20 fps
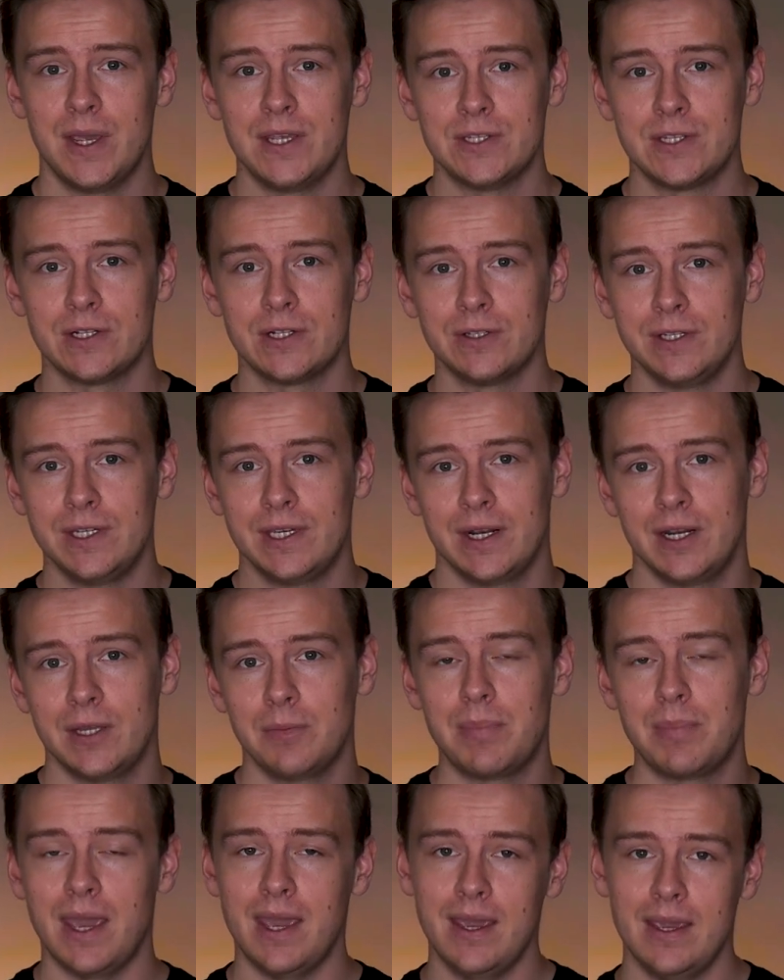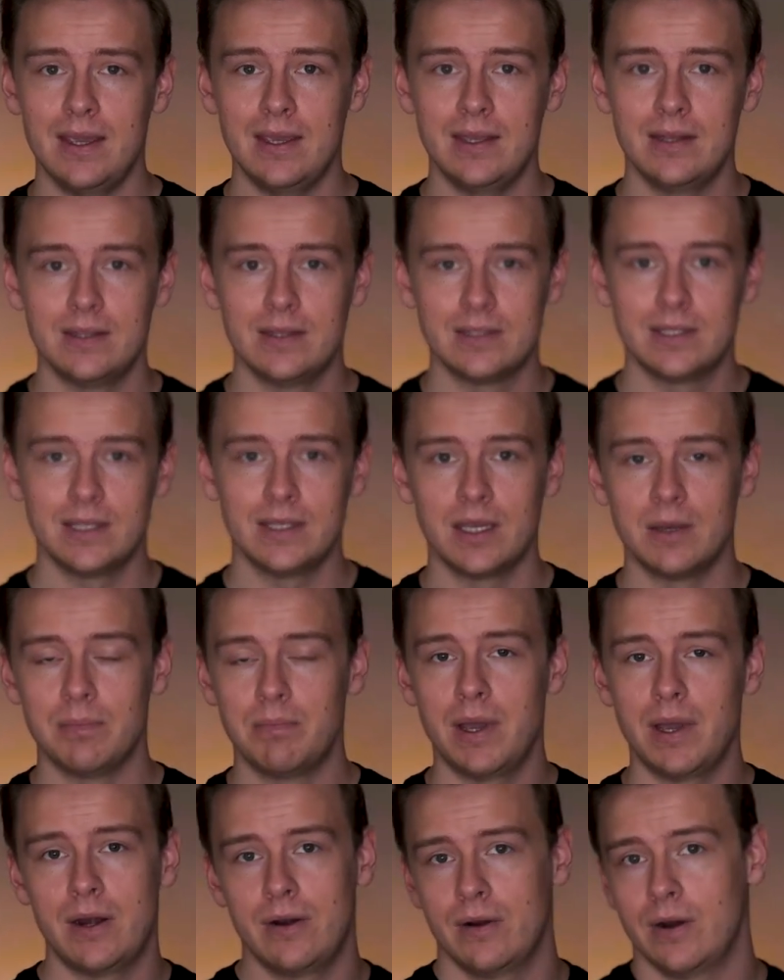basically getting paid to get
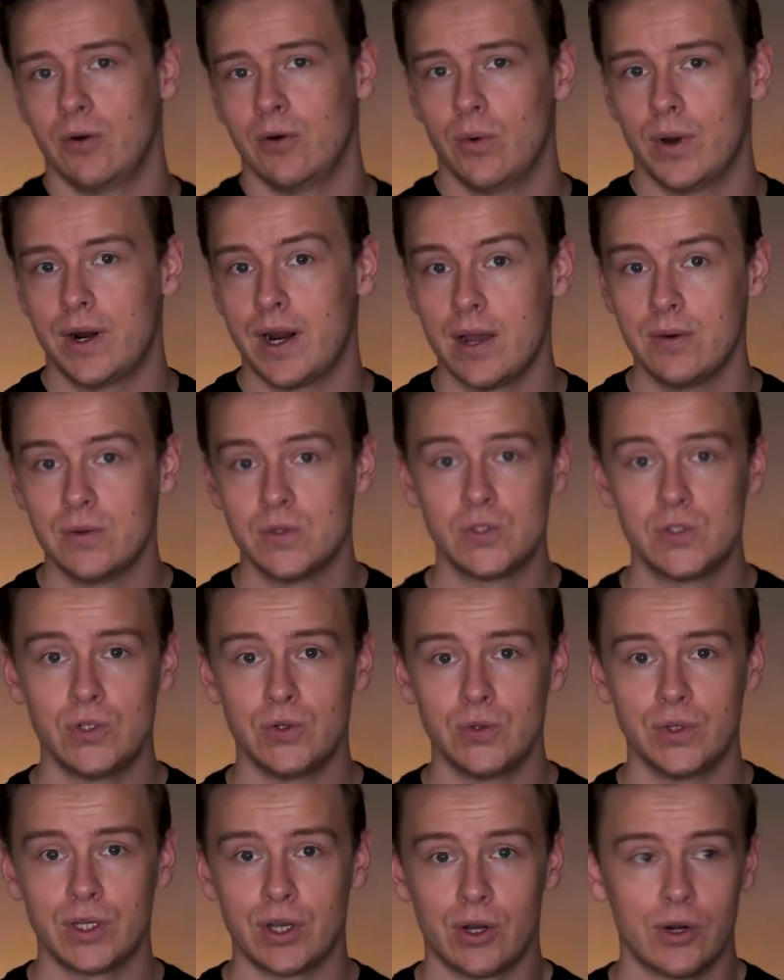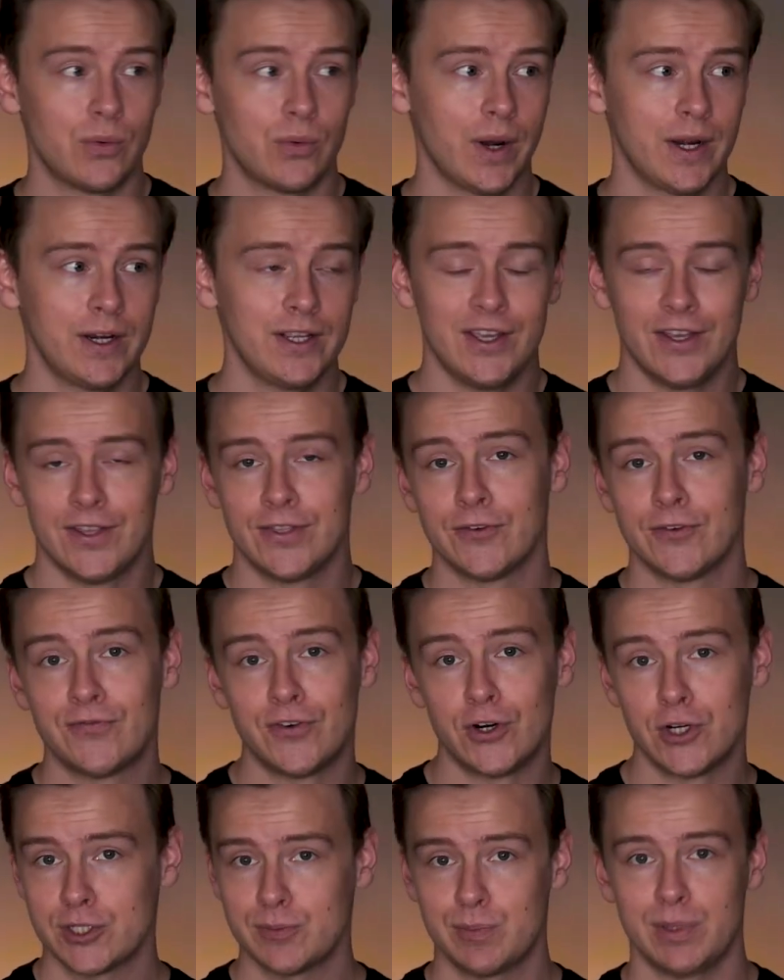better at what I was doing already in the
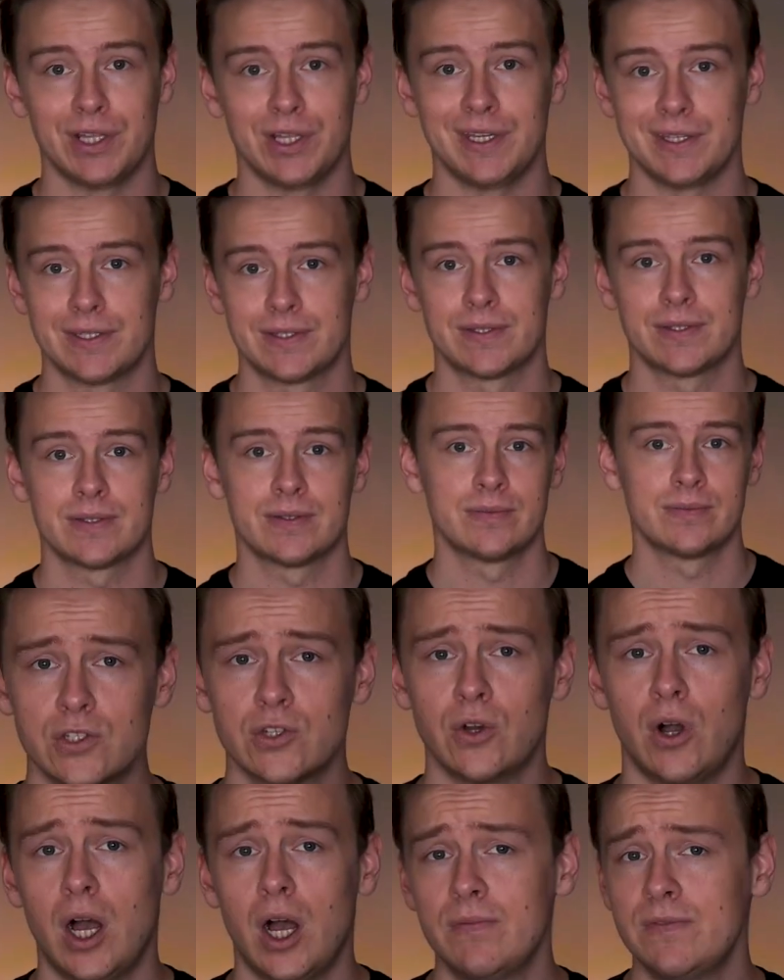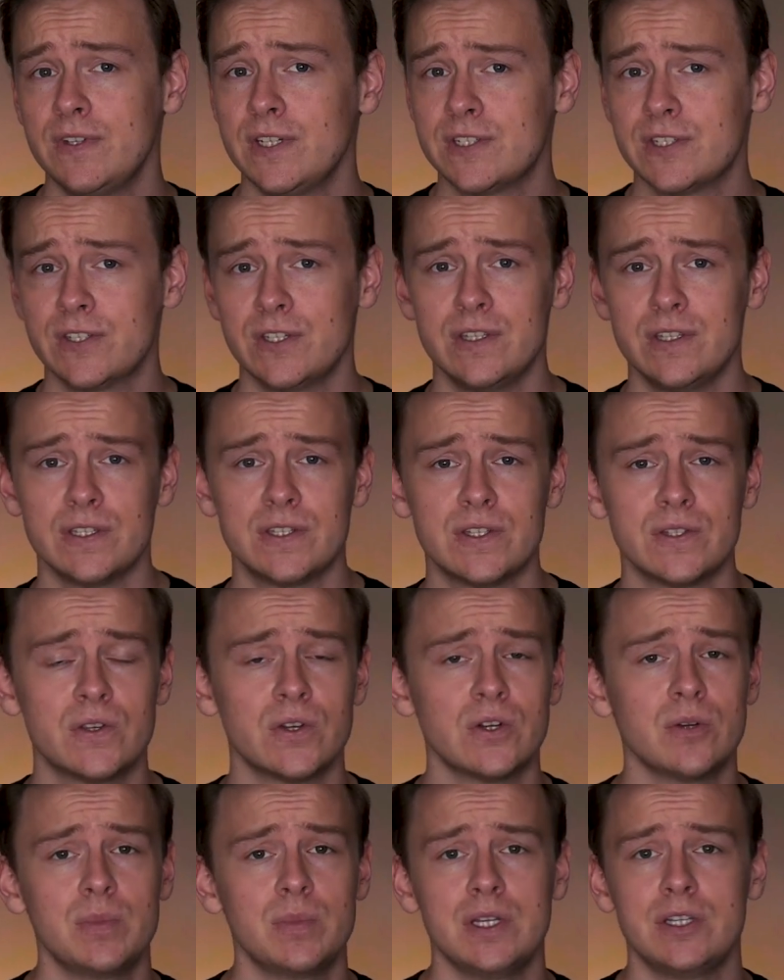first place. So obviously this is
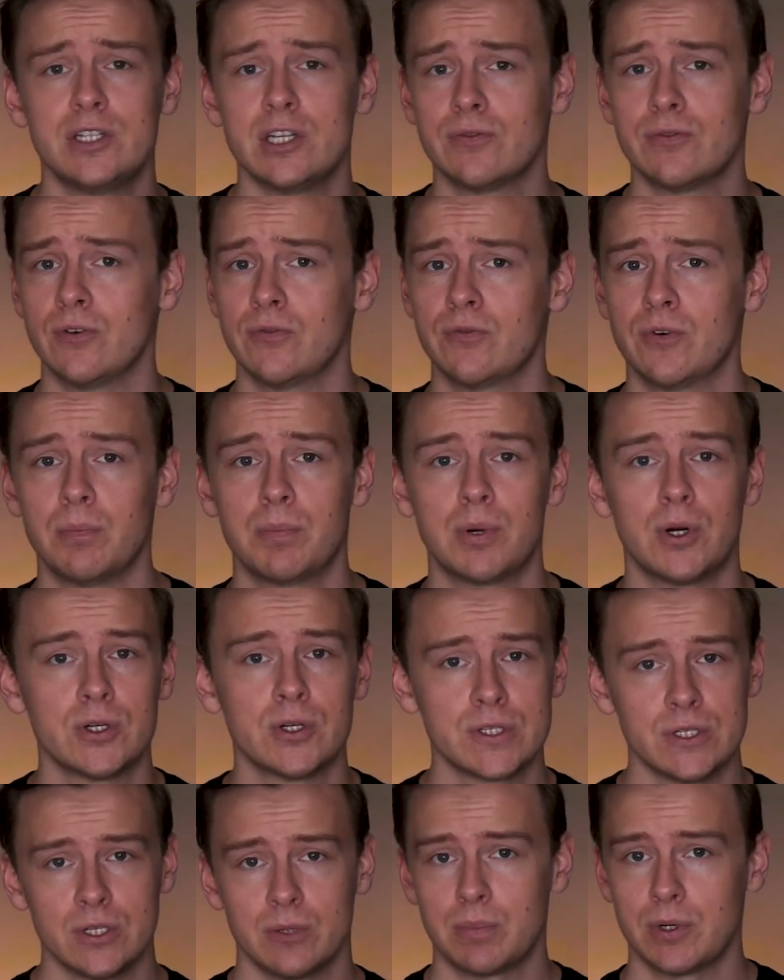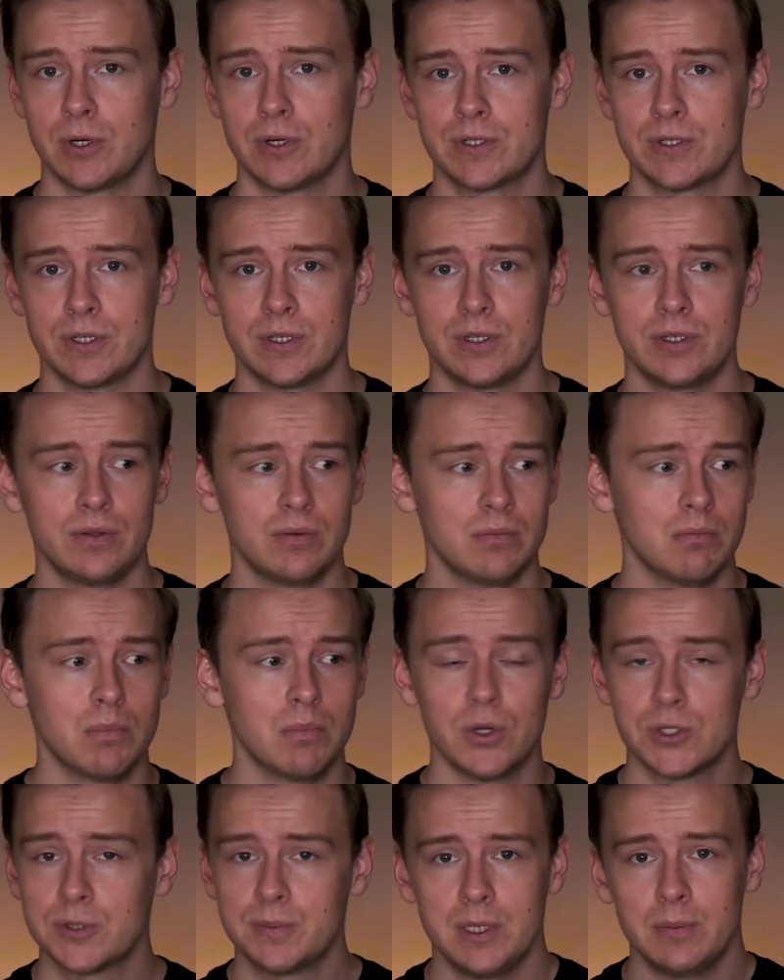going to be different from person to person.
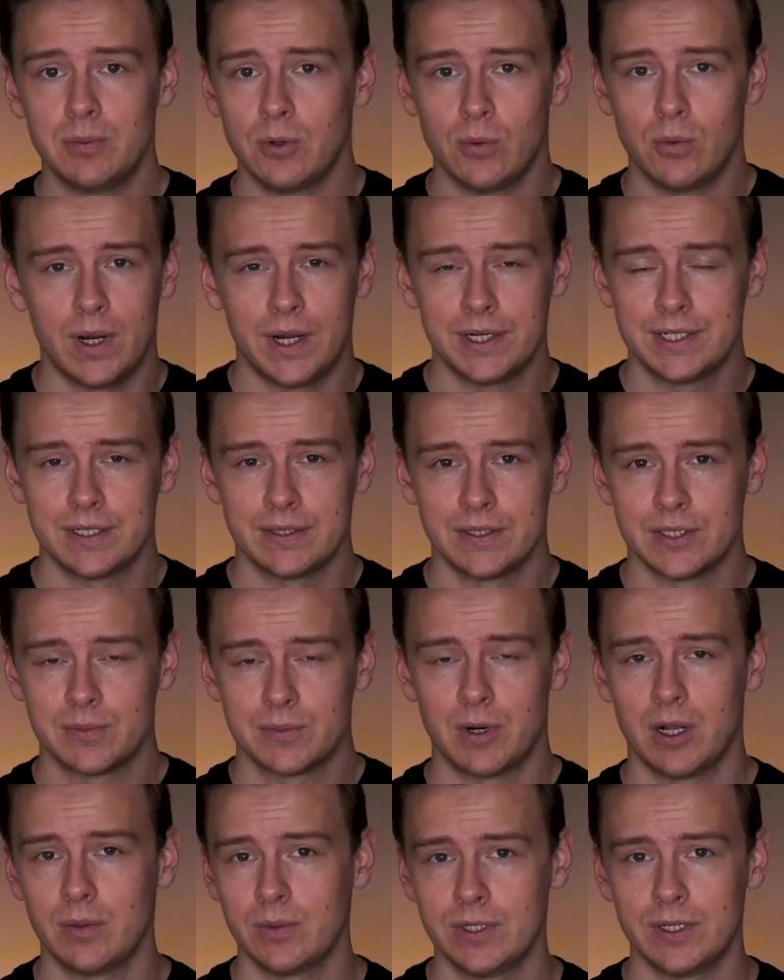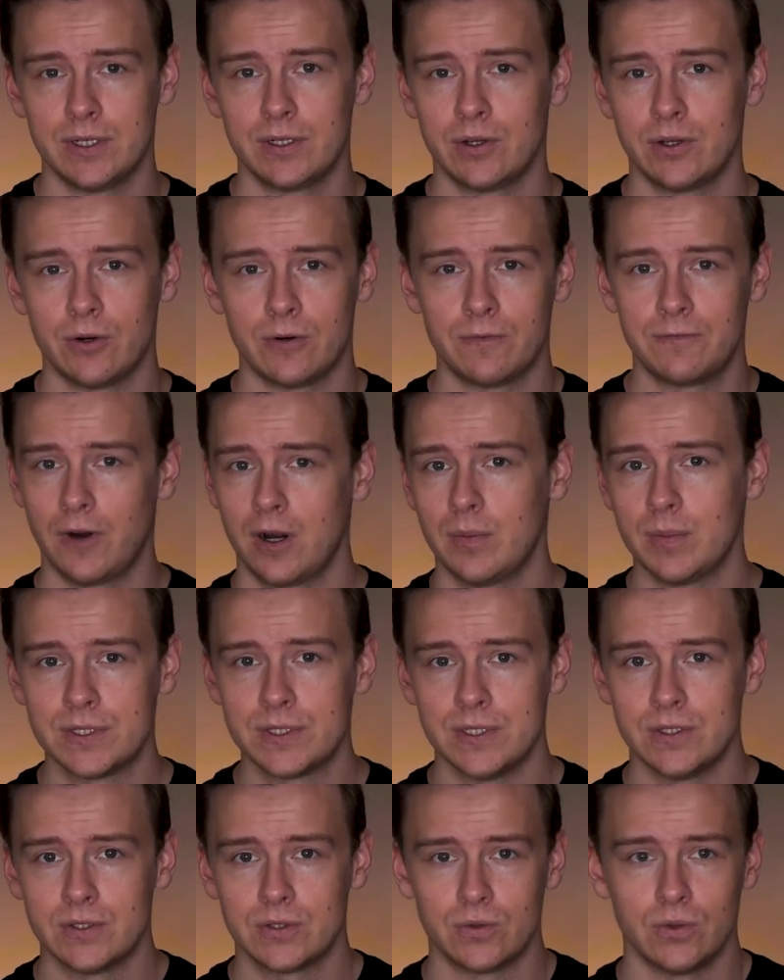Most people watching this probably didn't go to
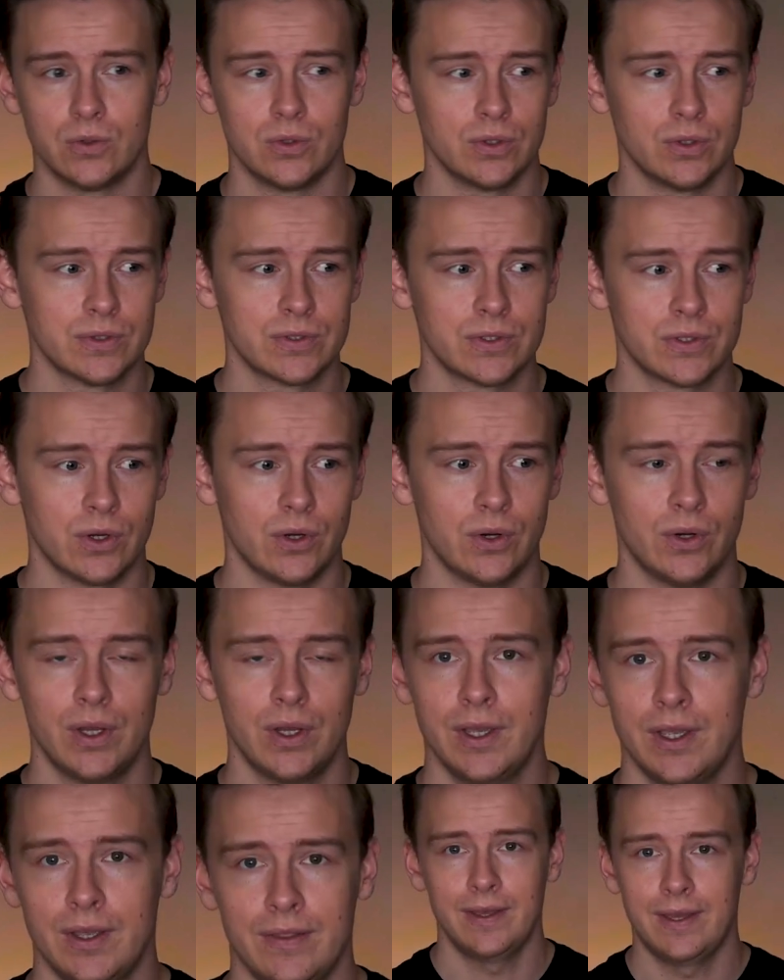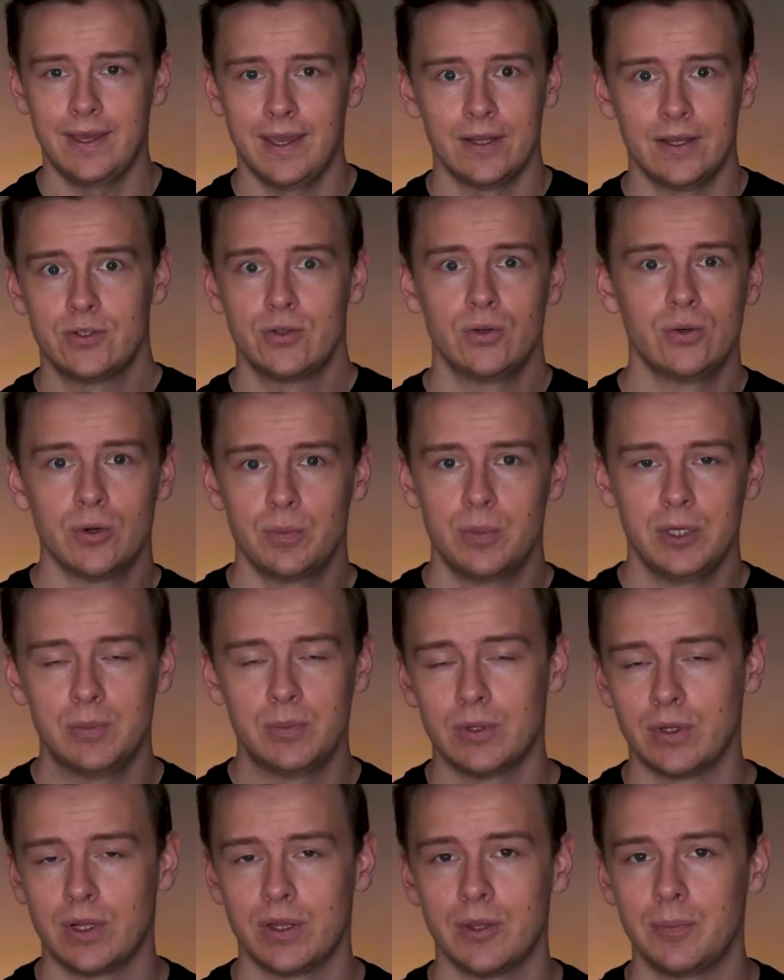pharmacy school, and so they can't tutor
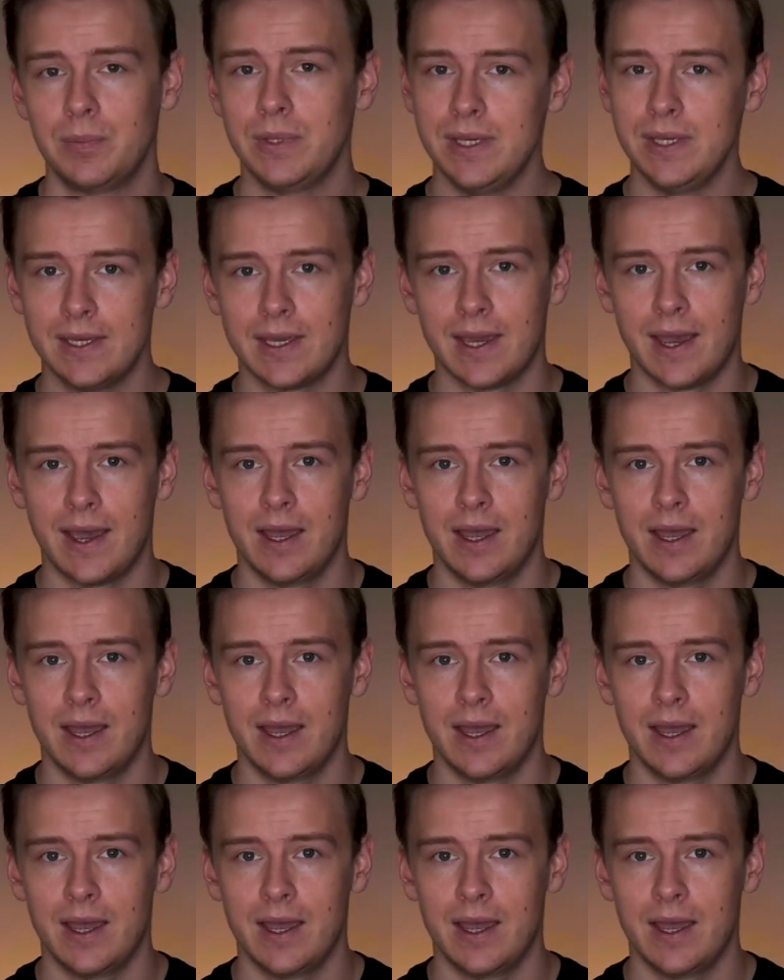people on the P C A